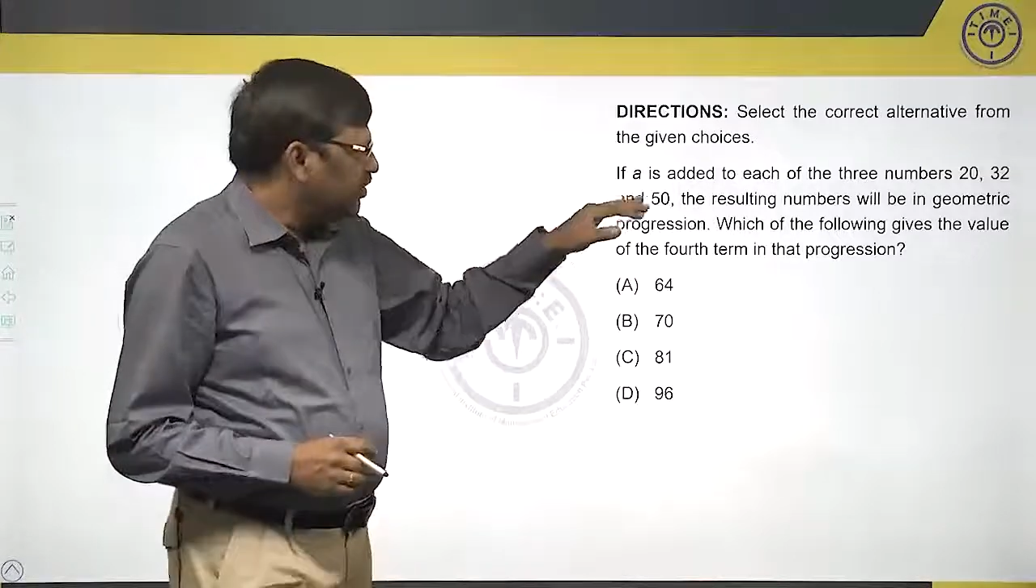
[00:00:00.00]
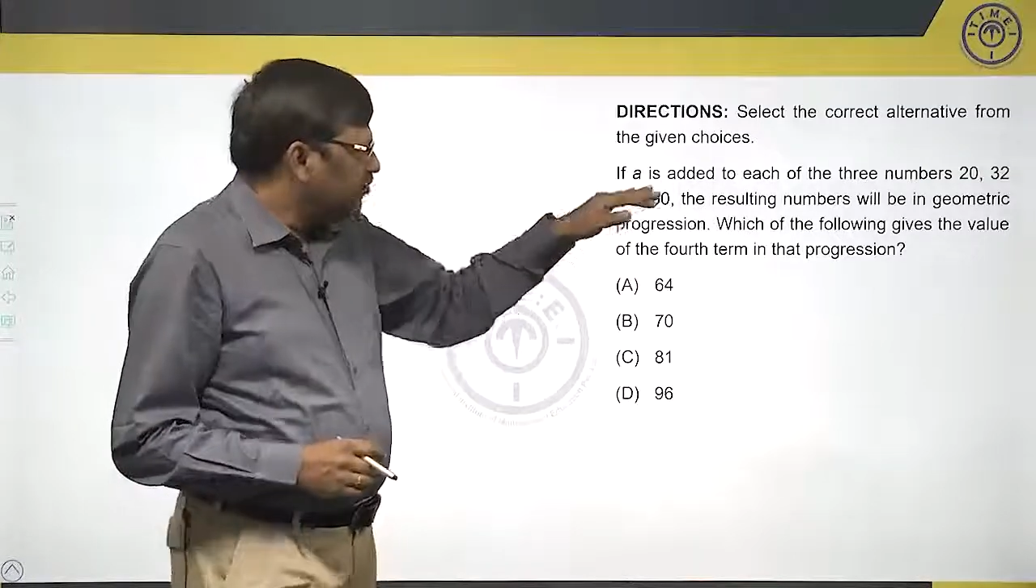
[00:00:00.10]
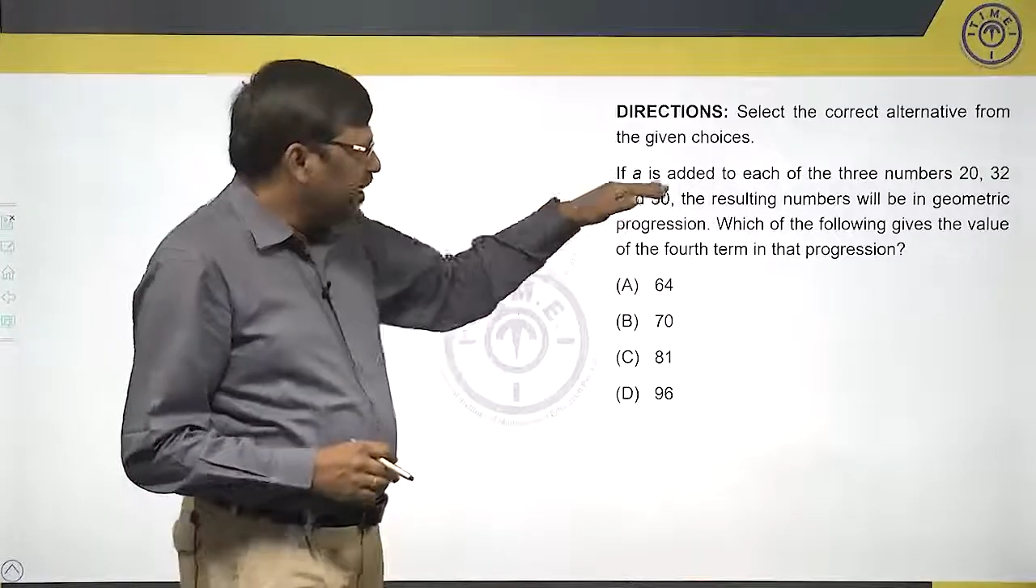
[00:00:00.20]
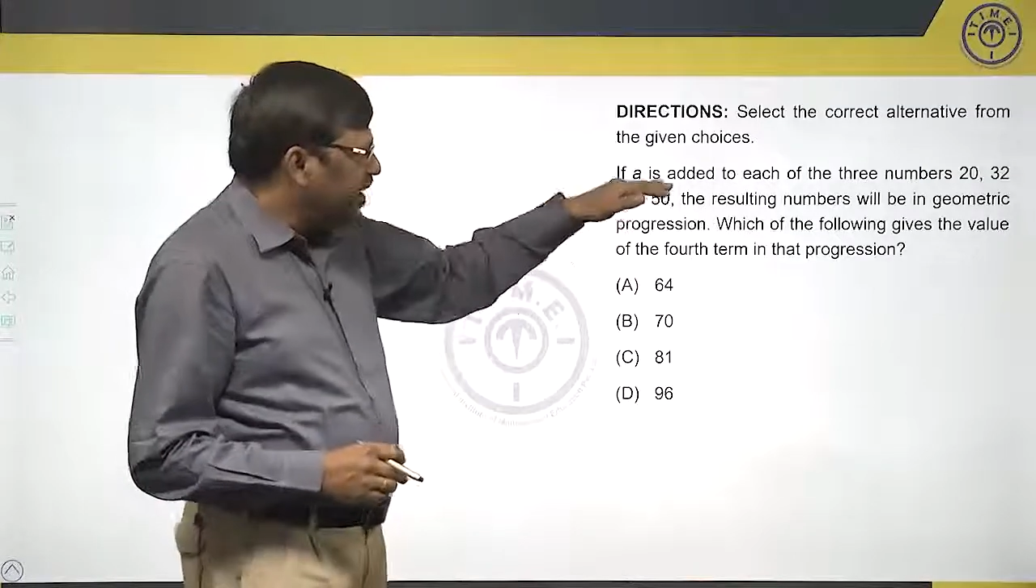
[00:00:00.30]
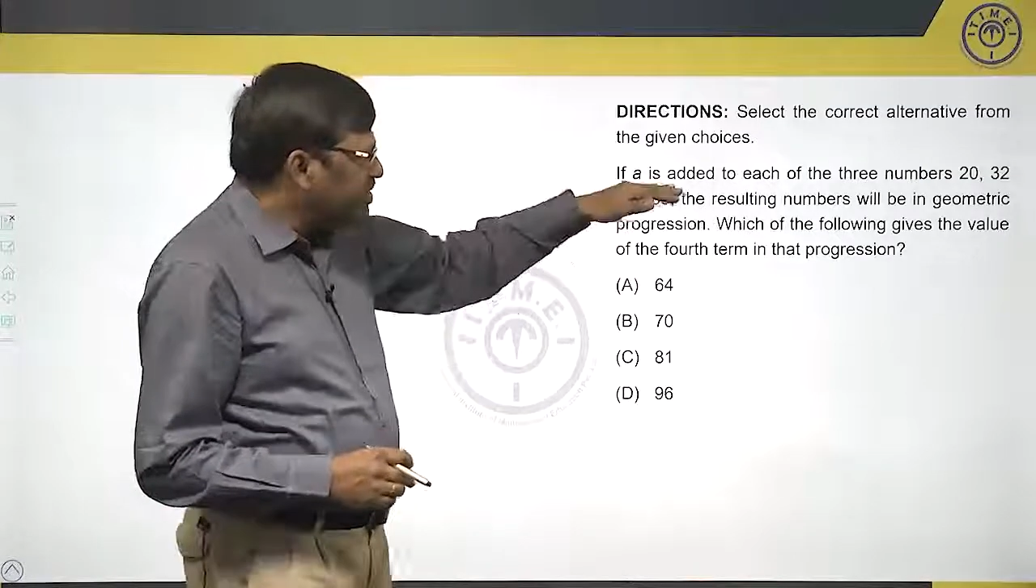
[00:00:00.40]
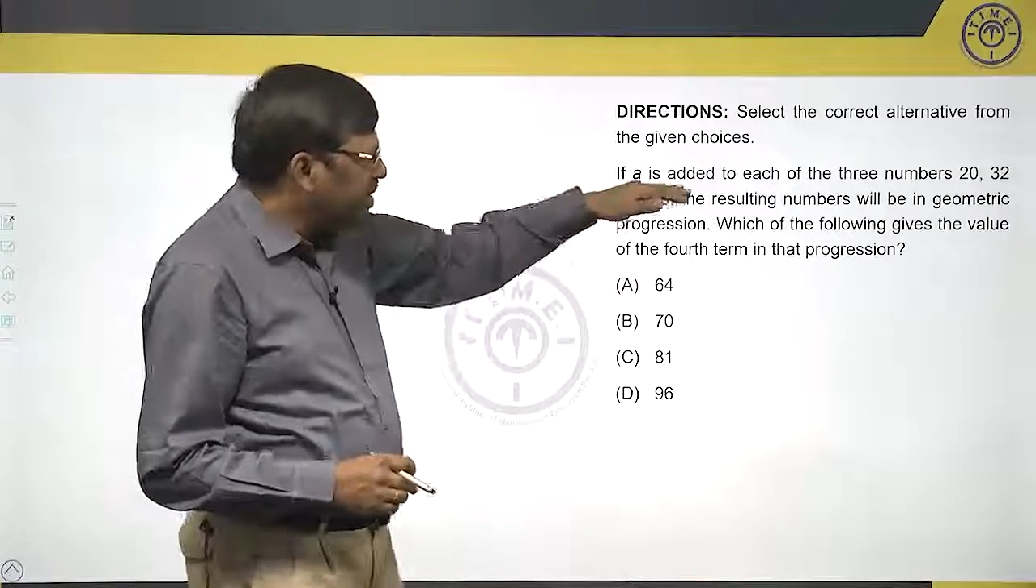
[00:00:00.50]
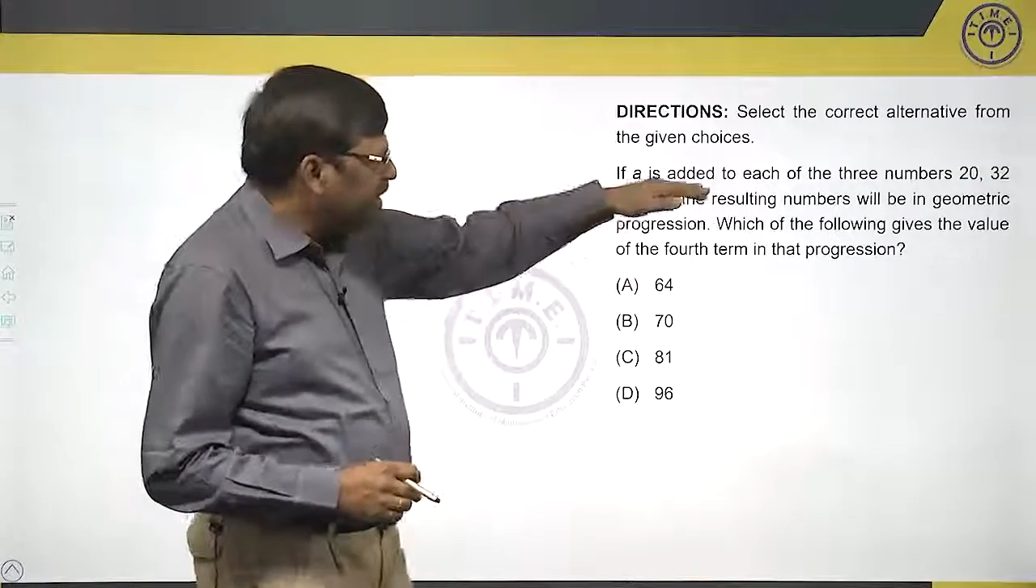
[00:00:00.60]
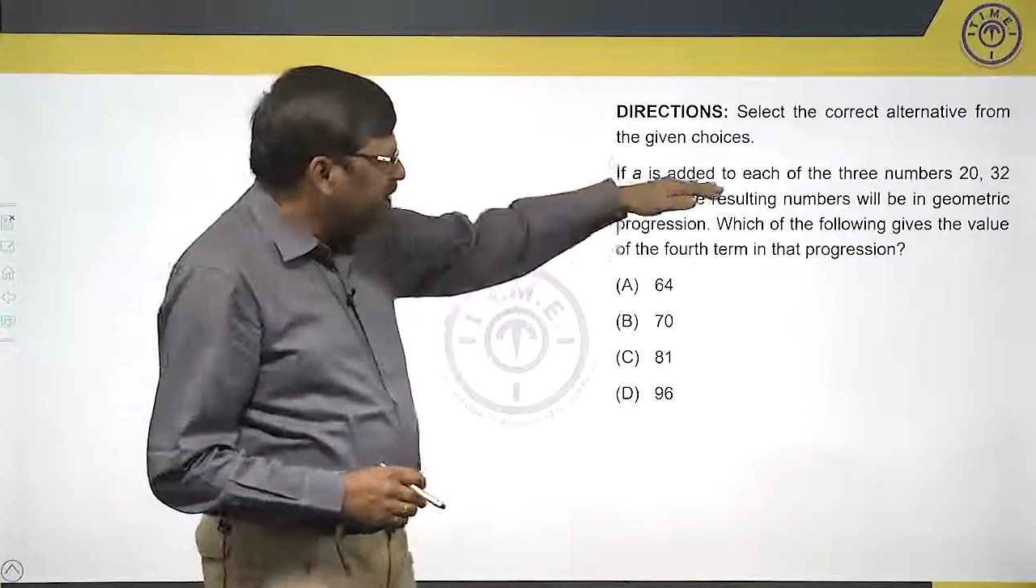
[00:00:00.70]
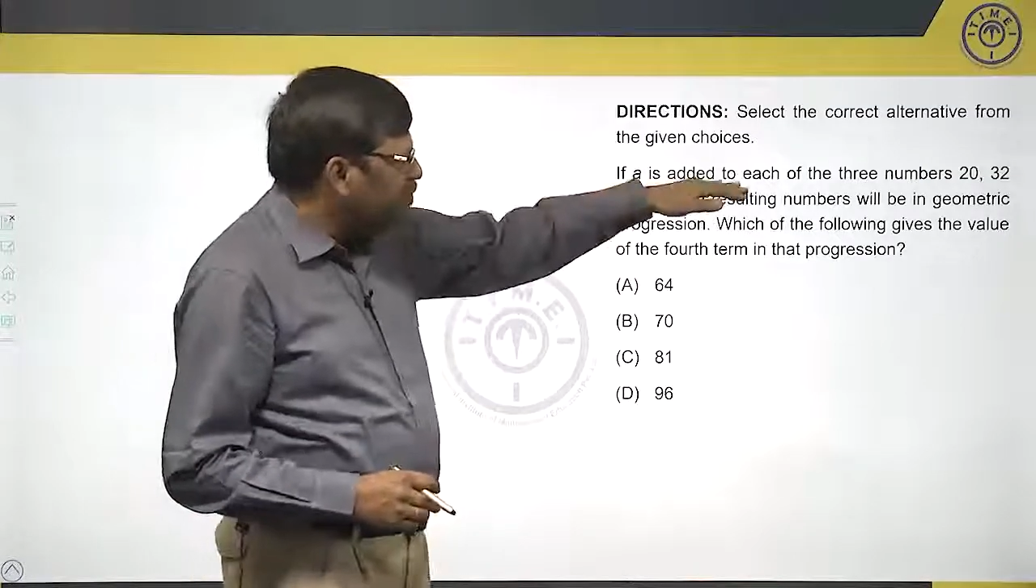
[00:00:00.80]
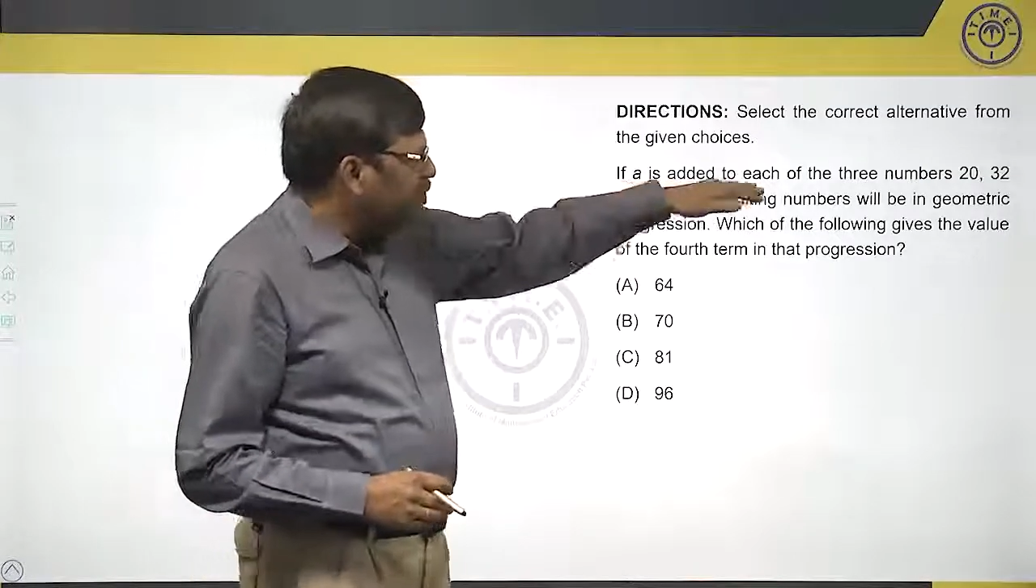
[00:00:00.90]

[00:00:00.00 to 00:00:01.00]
If A is added